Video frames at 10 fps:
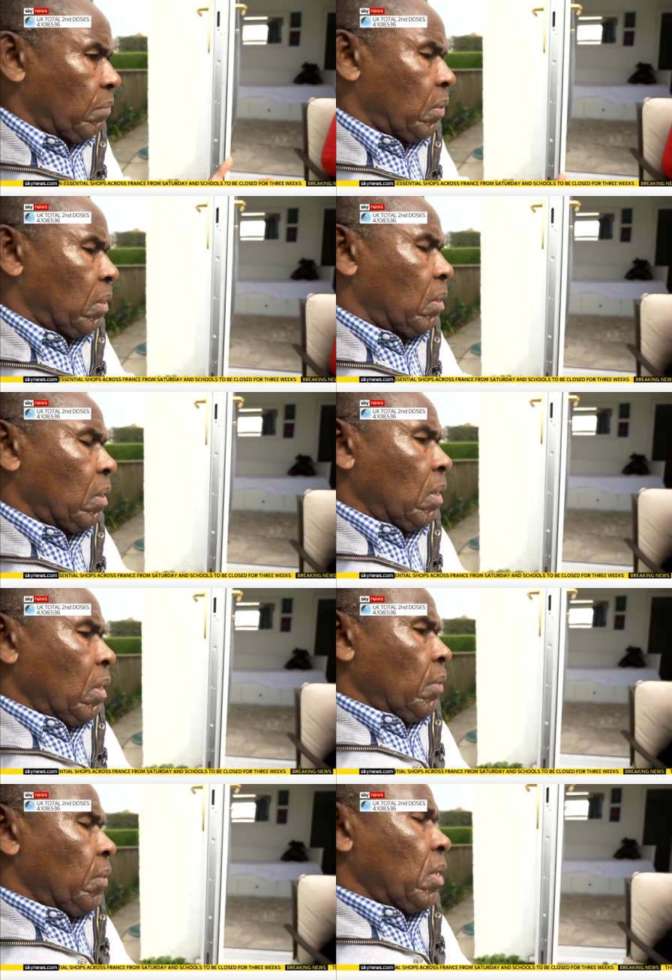given
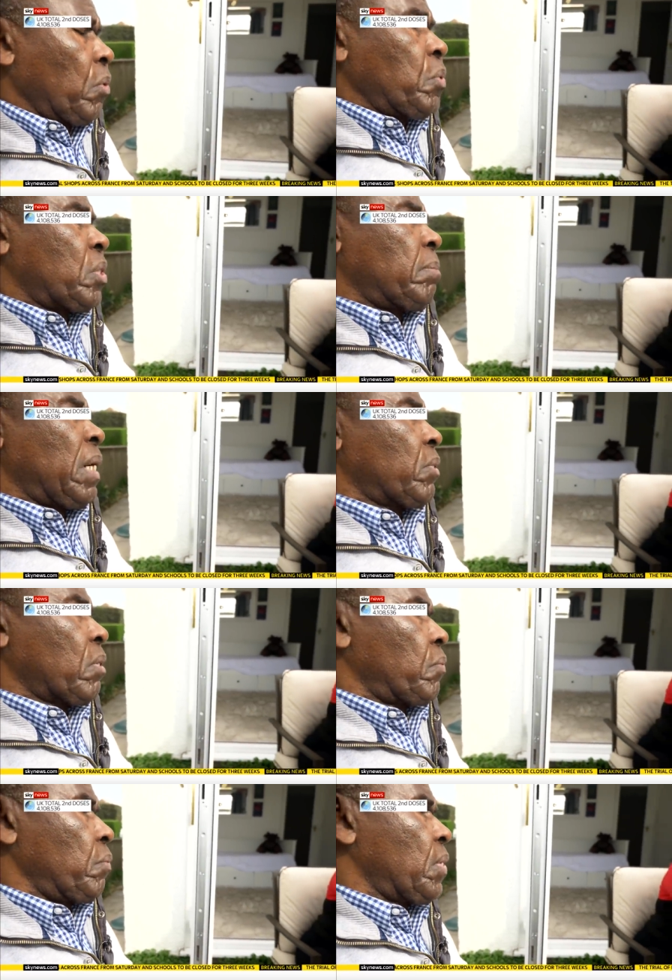the huge
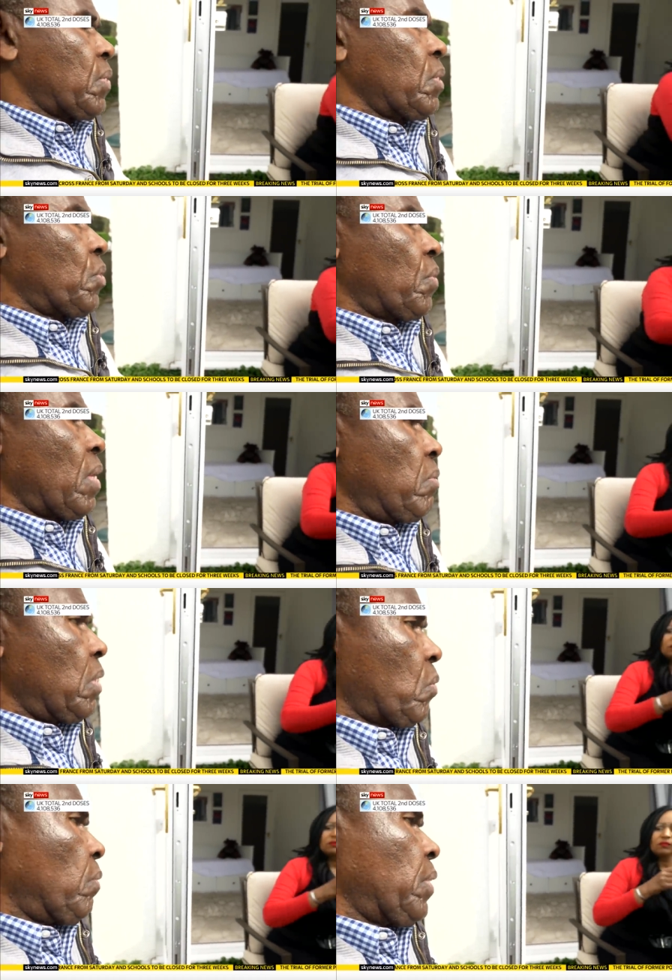amount of research there
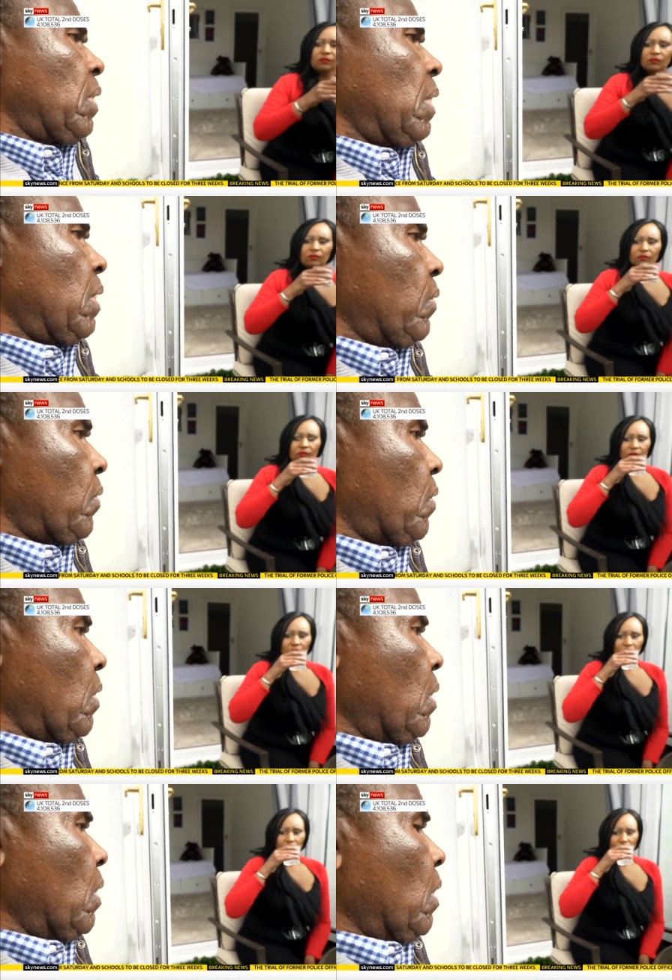is over the years
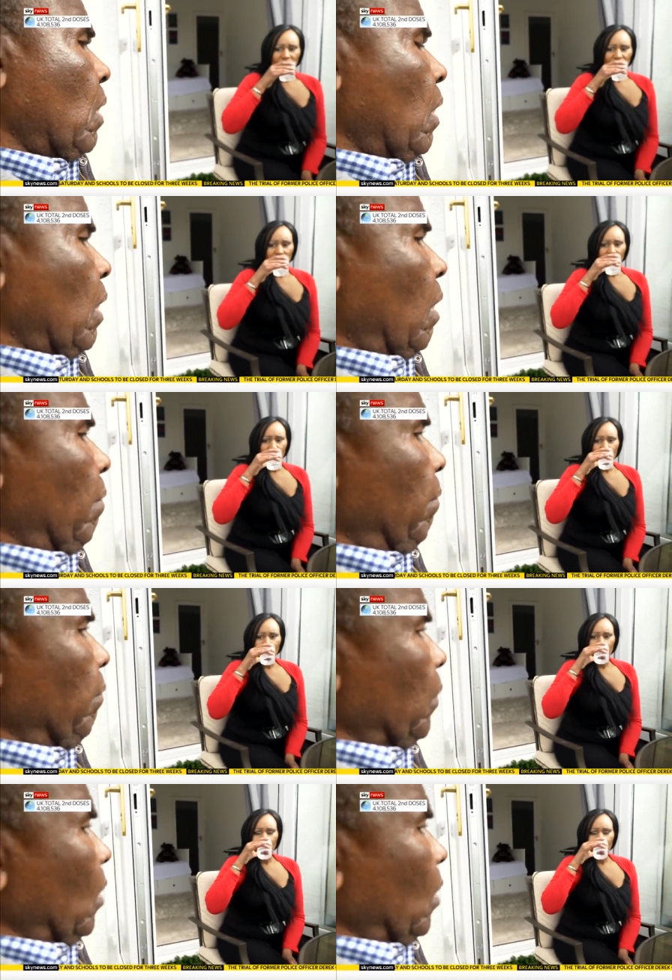um,